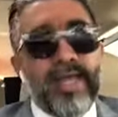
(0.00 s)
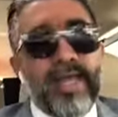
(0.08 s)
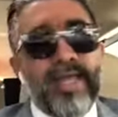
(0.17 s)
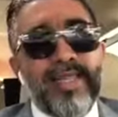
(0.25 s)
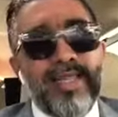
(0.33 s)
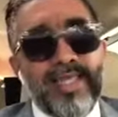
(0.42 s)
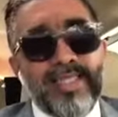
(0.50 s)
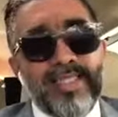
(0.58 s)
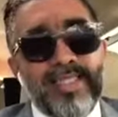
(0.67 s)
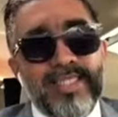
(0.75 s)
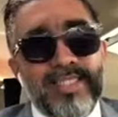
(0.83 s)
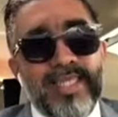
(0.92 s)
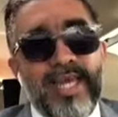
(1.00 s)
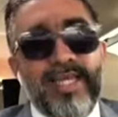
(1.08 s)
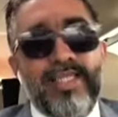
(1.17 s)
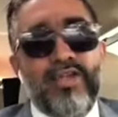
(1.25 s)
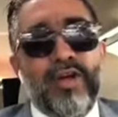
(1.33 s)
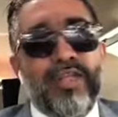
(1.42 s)
And this
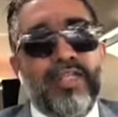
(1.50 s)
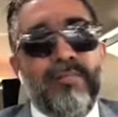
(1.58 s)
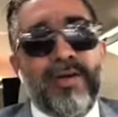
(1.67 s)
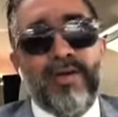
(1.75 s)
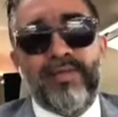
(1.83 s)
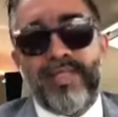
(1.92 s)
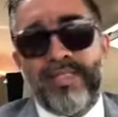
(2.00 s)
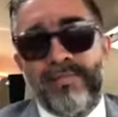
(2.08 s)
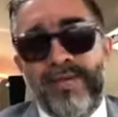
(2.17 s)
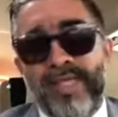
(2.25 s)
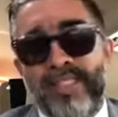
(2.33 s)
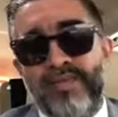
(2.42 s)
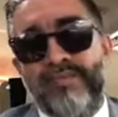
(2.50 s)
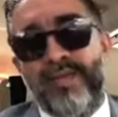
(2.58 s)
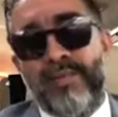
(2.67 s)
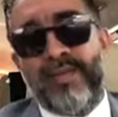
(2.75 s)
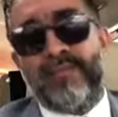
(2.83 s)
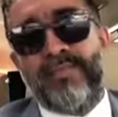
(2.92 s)
slide talked about the demise of
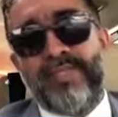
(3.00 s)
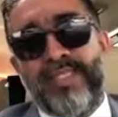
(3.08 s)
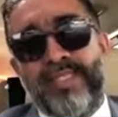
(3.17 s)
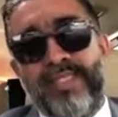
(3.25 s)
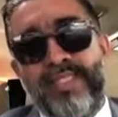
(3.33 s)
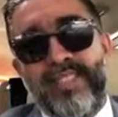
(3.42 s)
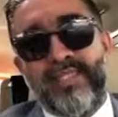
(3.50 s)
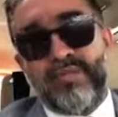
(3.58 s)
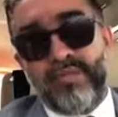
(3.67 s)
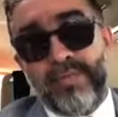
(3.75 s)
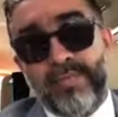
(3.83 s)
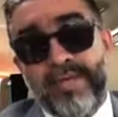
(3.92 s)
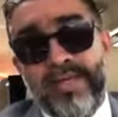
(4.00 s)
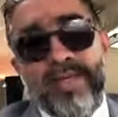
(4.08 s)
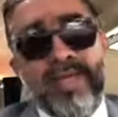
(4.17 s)
family businesses in Europe,